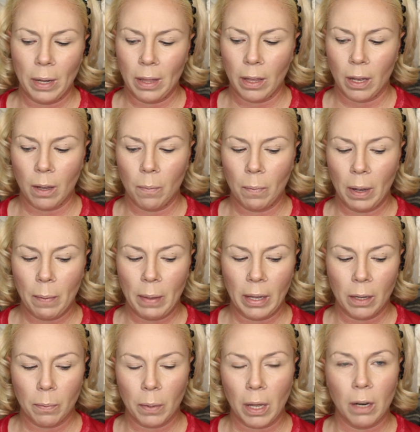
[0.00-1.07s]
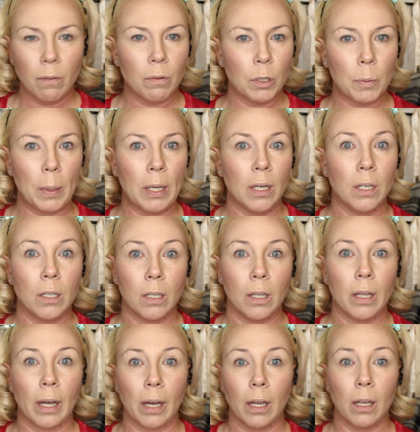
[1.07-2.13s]
way that my makeup kind of responded to
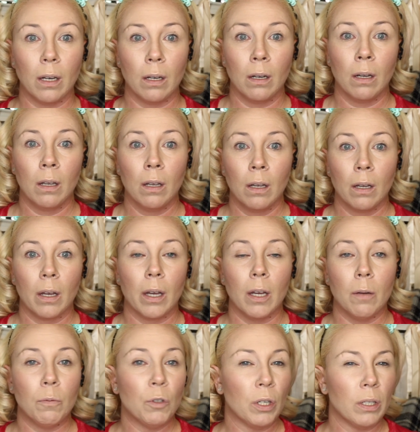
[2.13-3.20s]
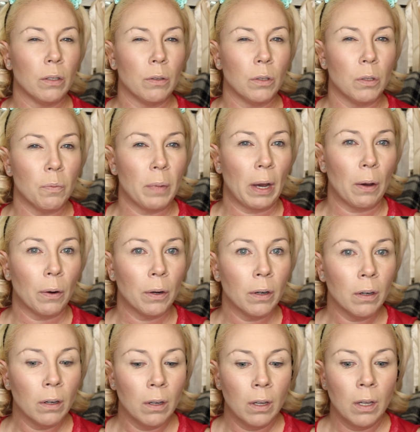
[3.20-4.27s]
that translucent
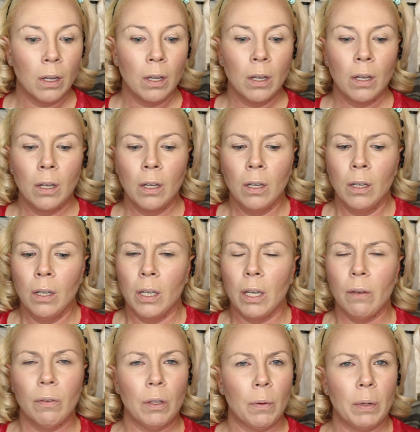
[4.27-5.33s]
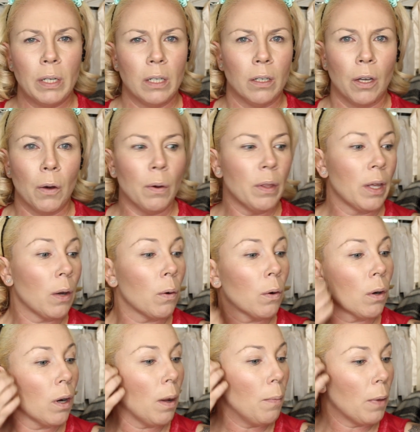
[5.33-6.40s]
powder. Even though we didn't go in that
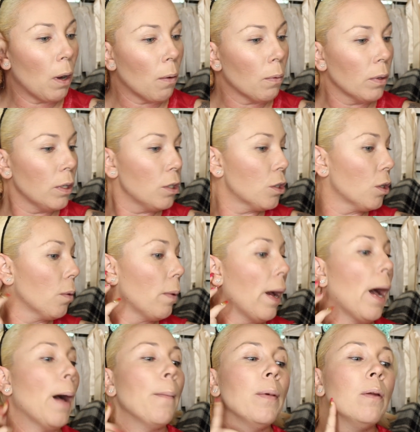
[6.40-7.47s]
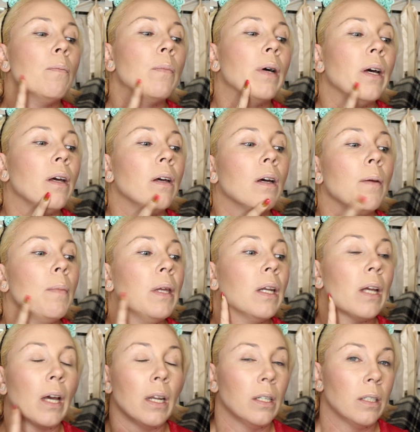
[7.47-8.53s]
order, I'm not really sure what happened, but I mean,
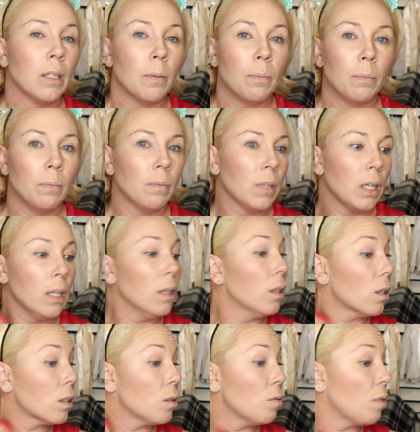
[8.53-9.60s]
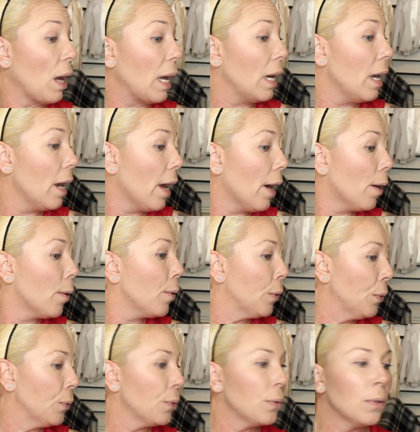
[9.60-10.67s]
it looks fine
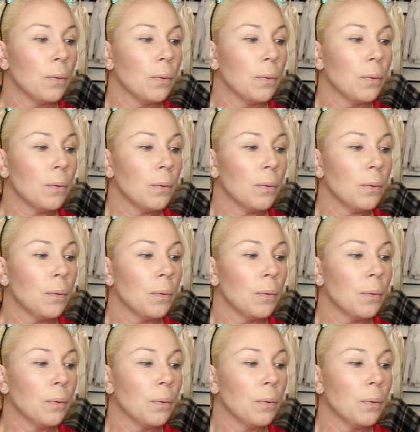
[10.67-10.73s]
now,